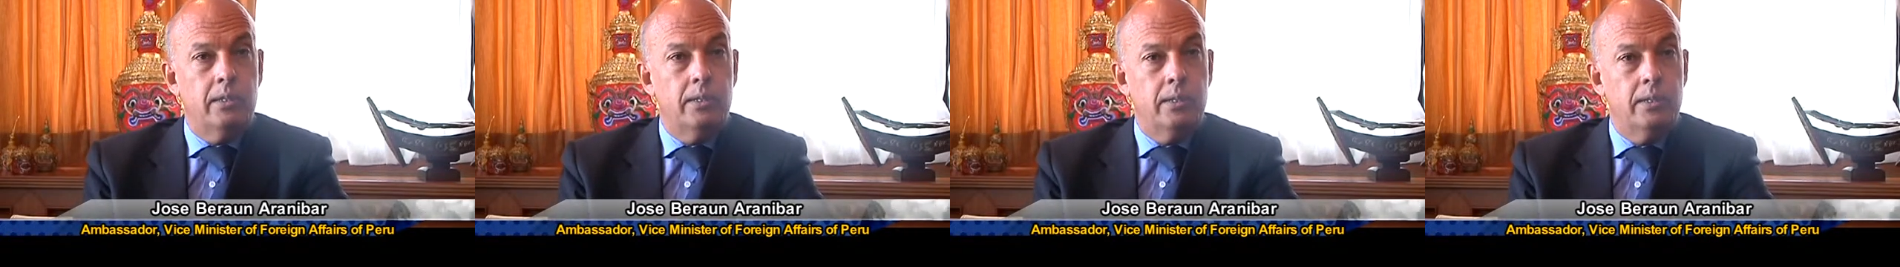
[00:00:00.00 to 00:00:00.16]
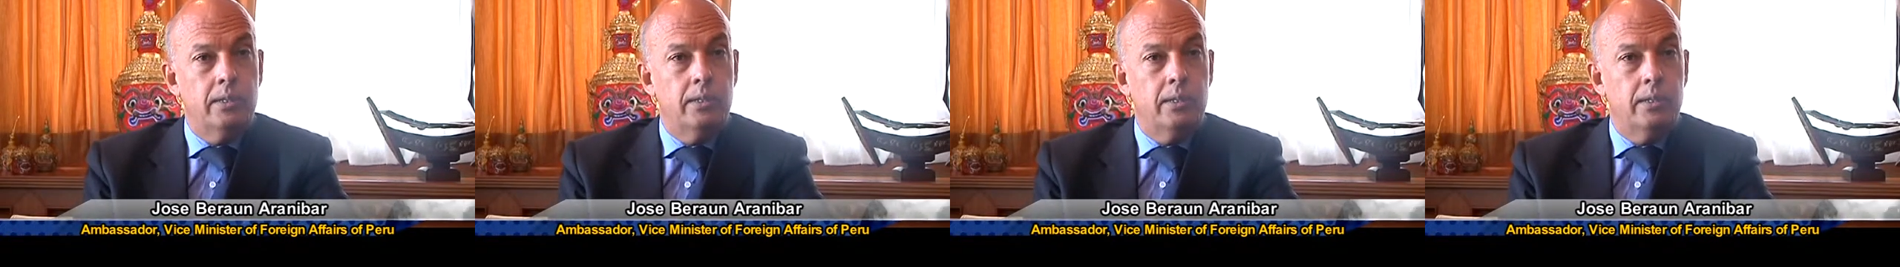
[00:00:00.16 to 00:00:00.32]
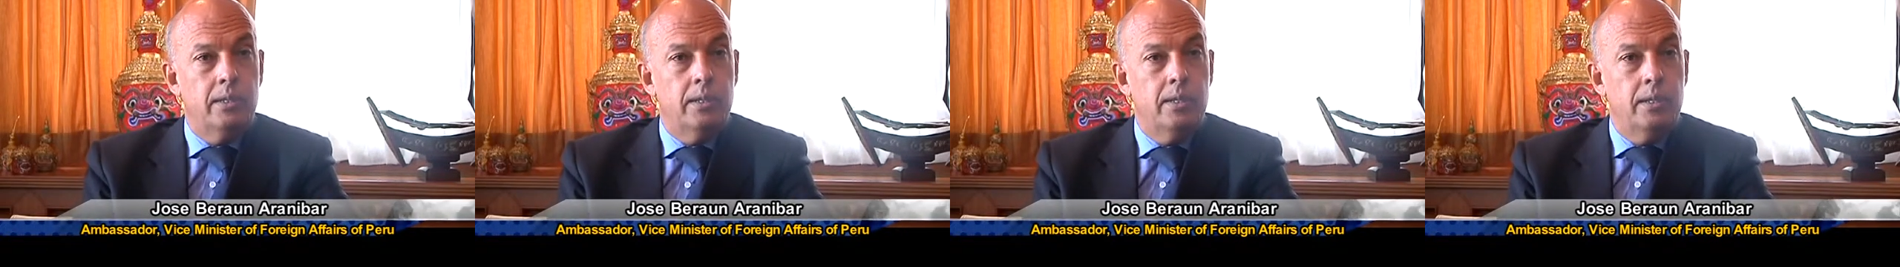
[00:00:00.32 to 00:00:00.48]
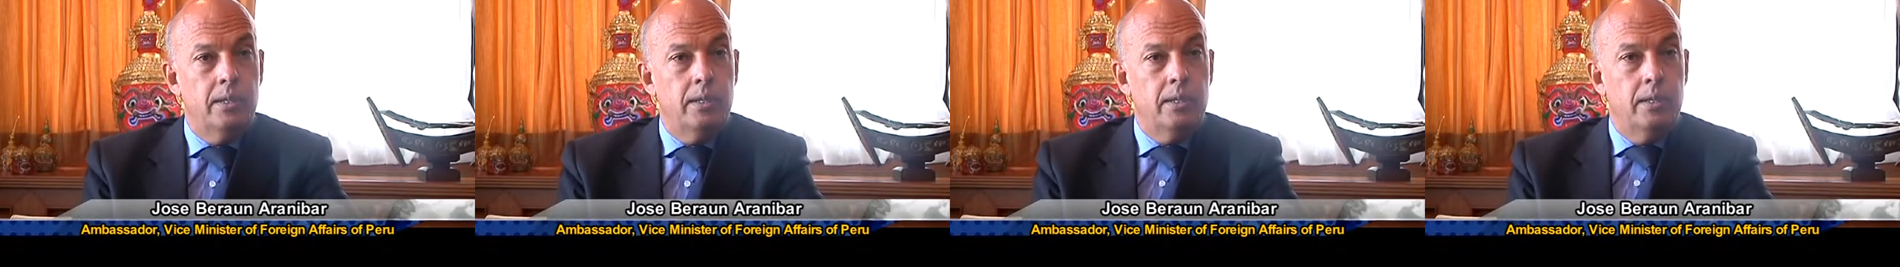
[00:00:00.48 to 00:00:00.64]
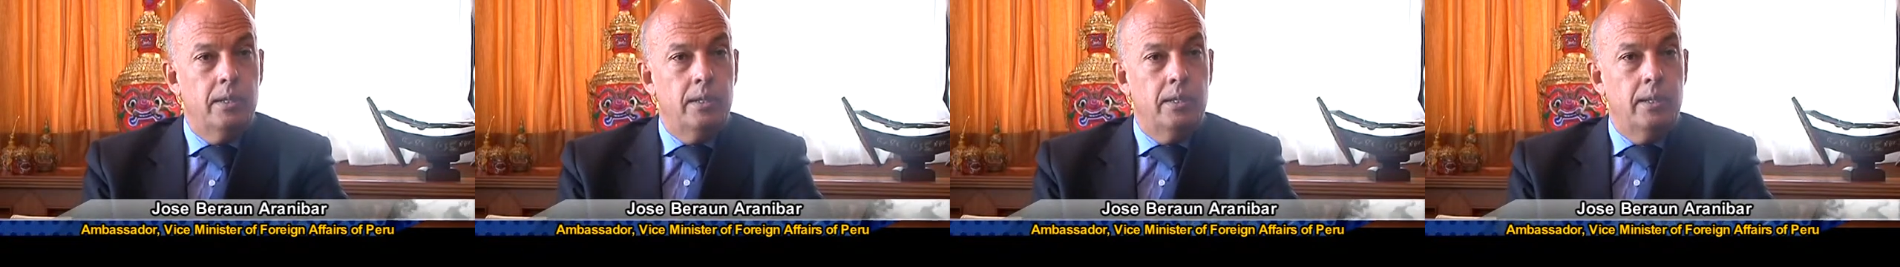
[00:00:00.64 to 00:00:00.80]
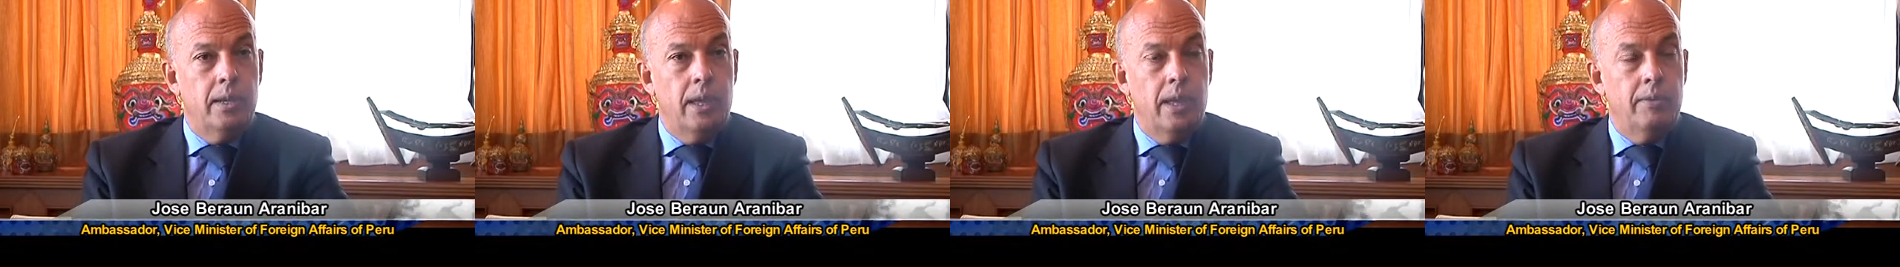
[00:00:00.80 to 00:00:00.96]
uh,
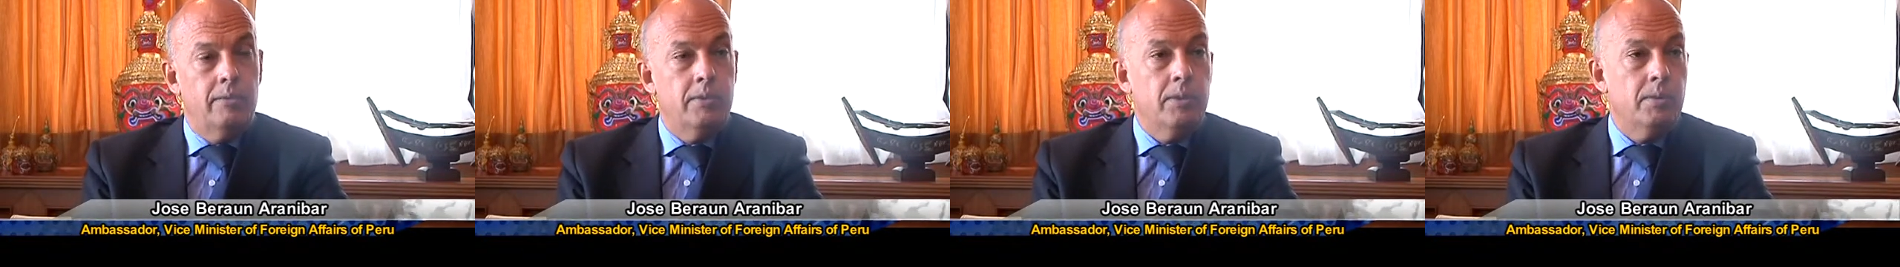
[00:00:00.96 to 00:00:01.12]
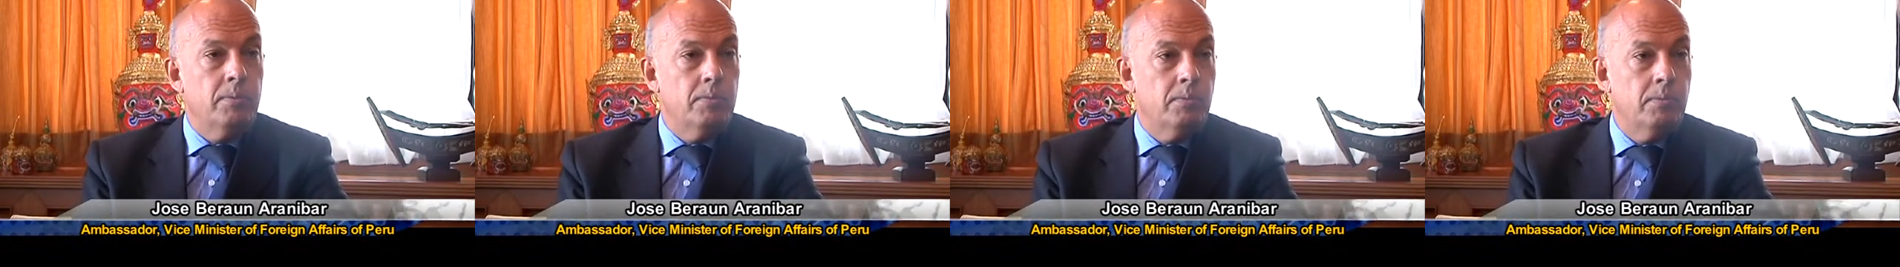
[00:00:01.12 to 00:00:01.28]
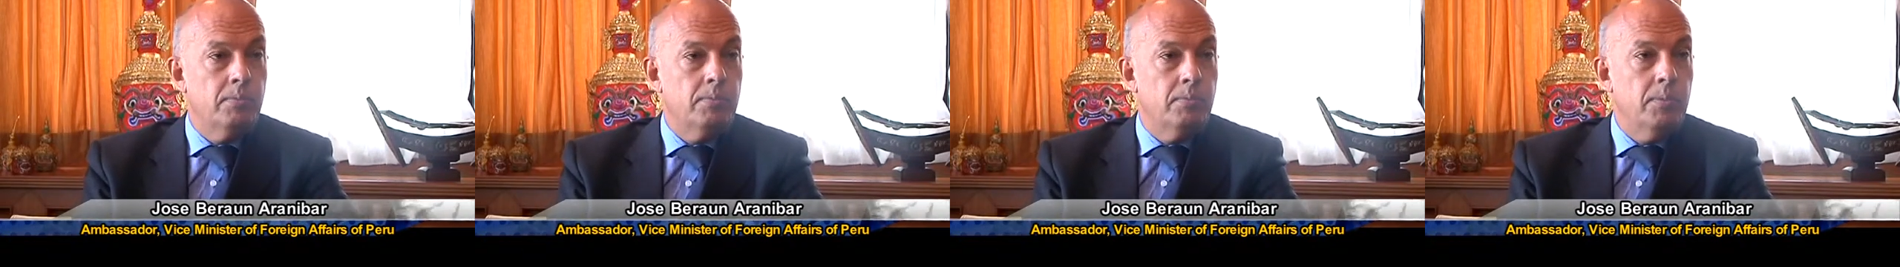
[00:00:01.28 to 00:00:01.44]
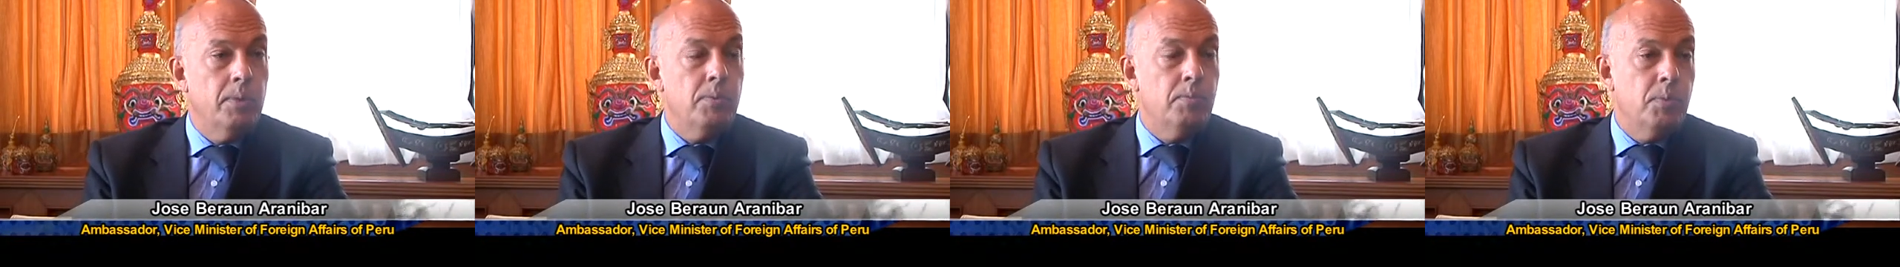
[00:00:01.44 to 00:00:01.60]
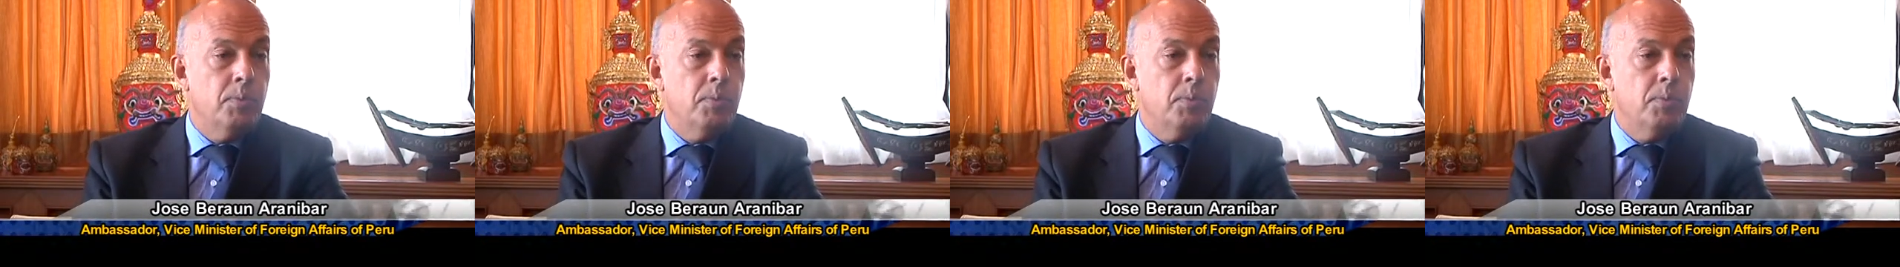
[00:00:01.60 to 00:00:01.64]
having the